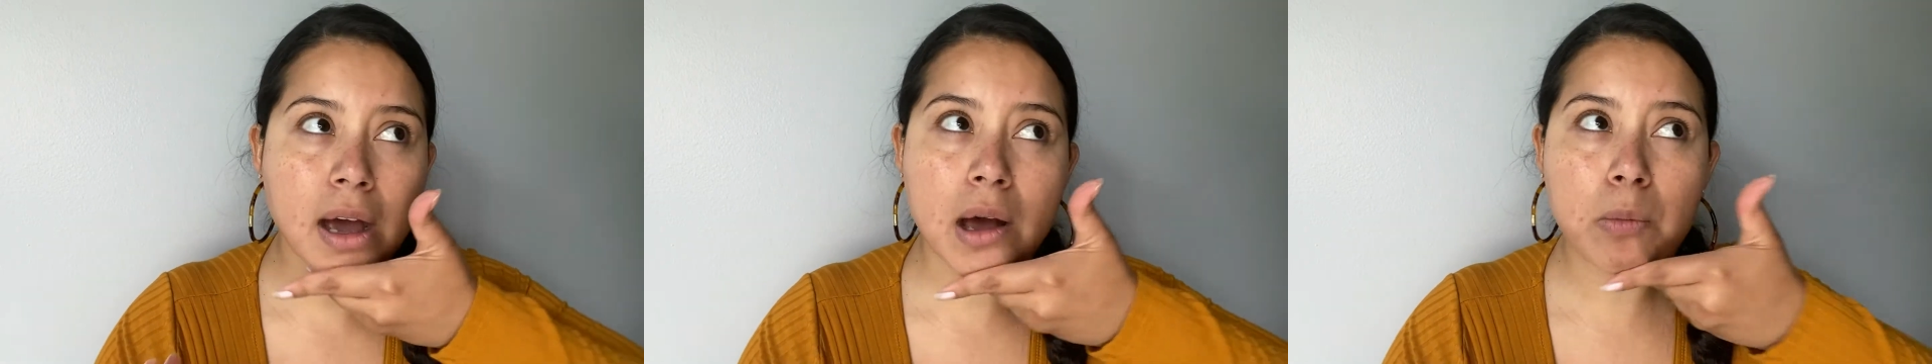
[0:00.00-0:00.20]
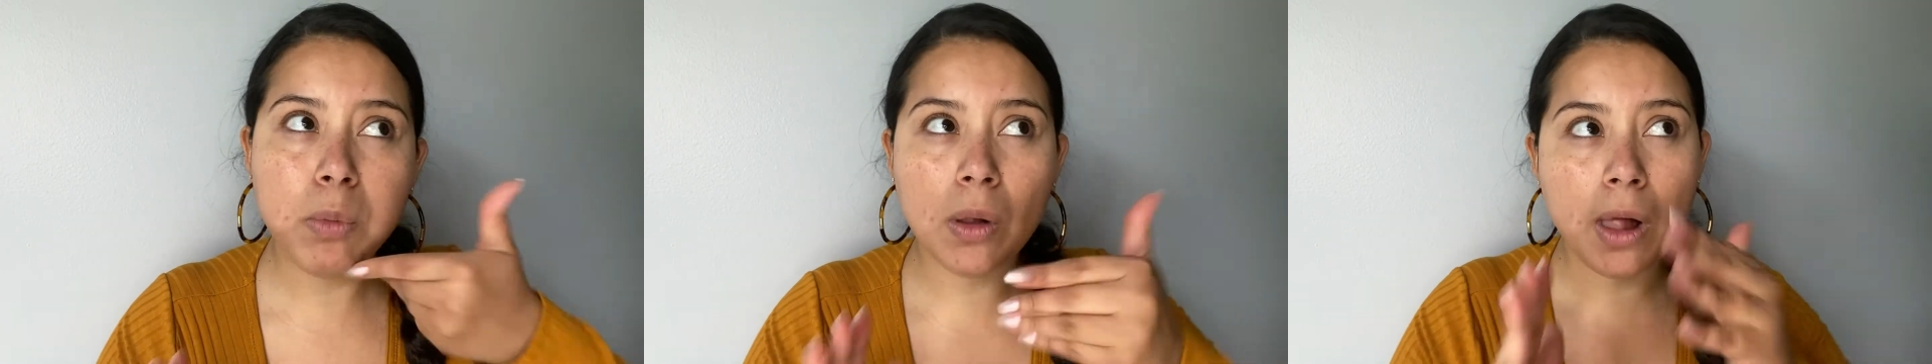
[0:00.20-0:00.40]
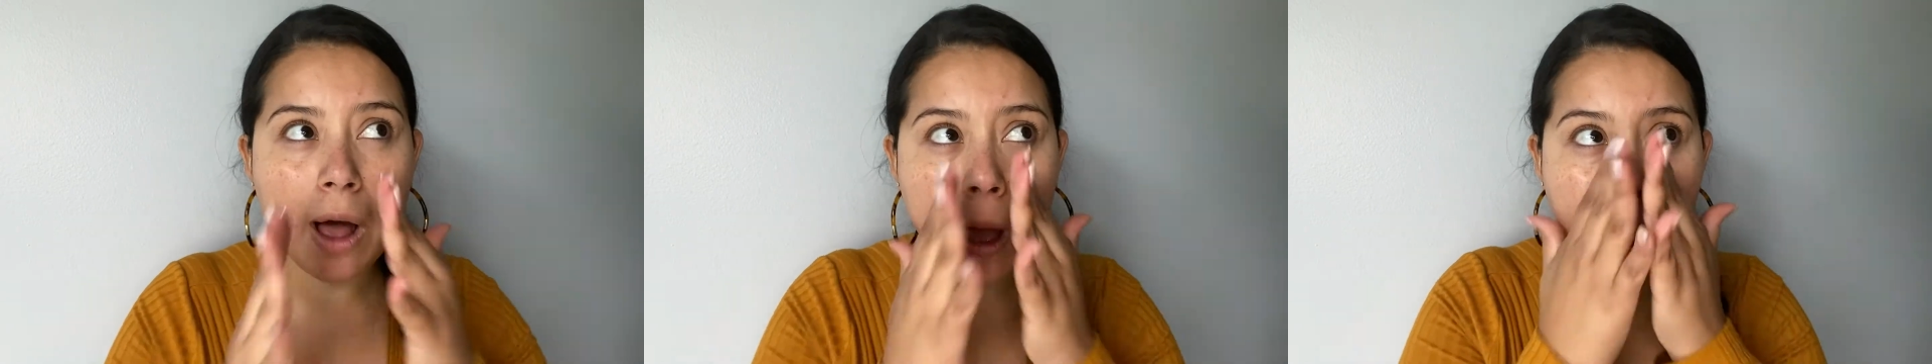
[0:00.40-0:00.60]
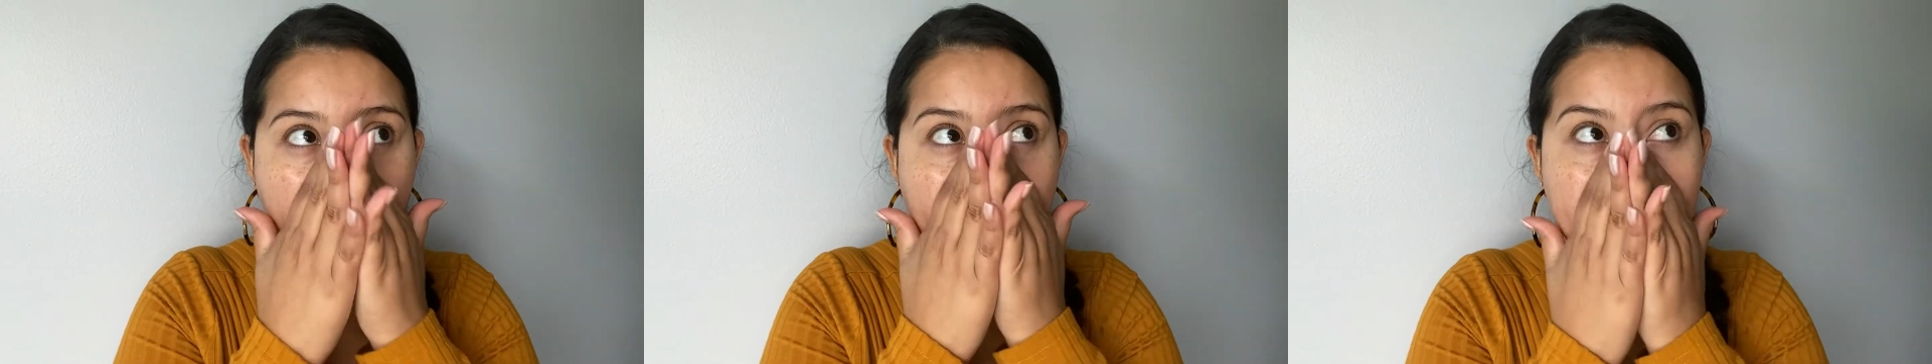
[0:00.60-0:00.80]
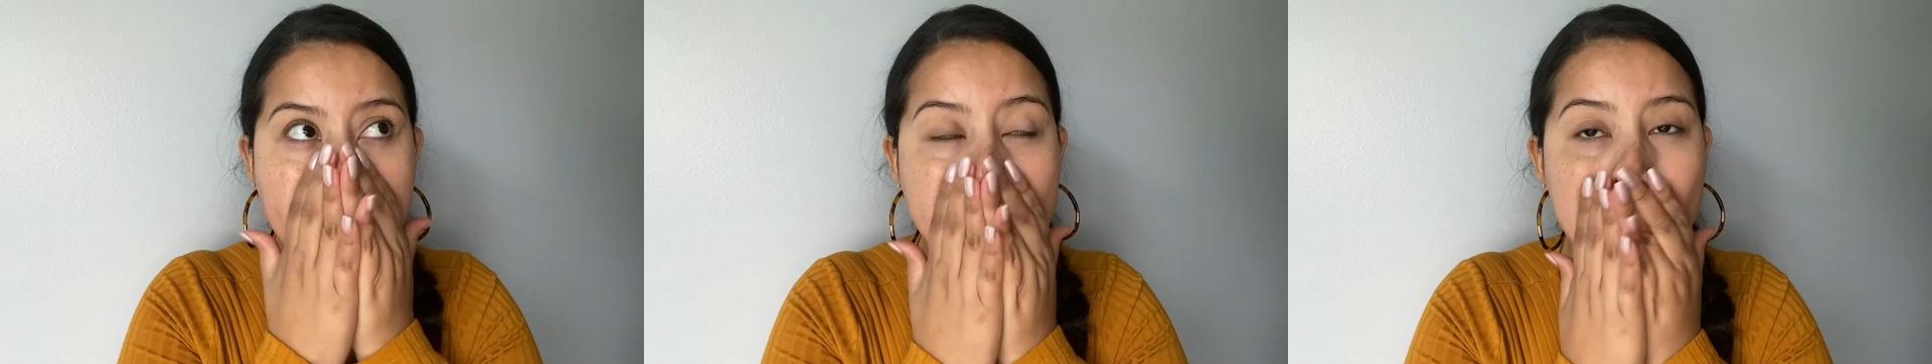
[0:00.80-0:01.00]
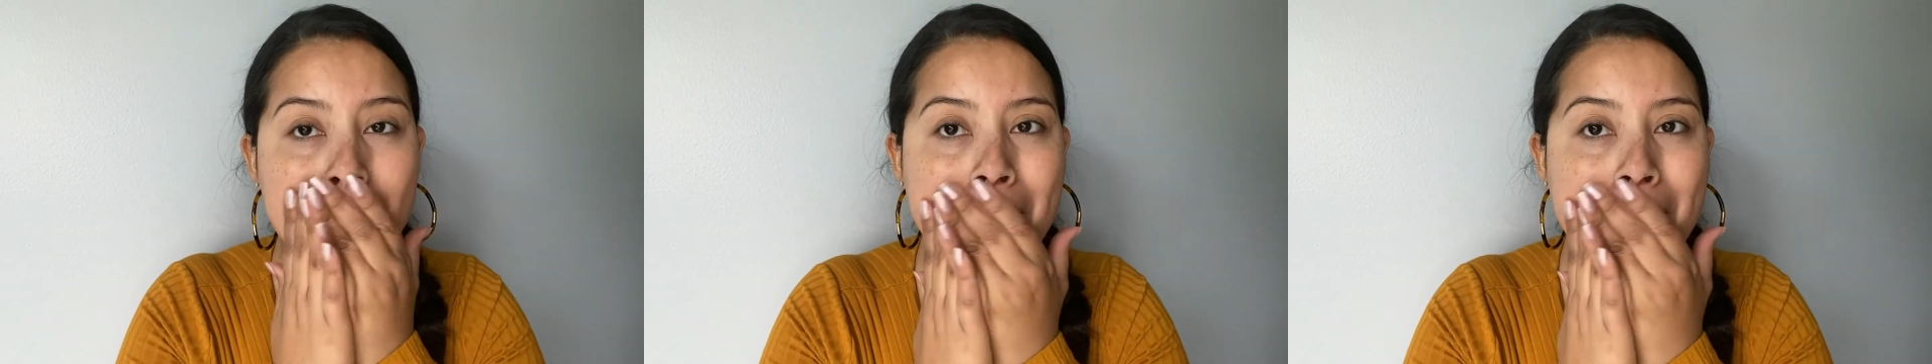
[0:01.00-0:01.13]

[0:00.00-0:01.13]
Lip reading: apply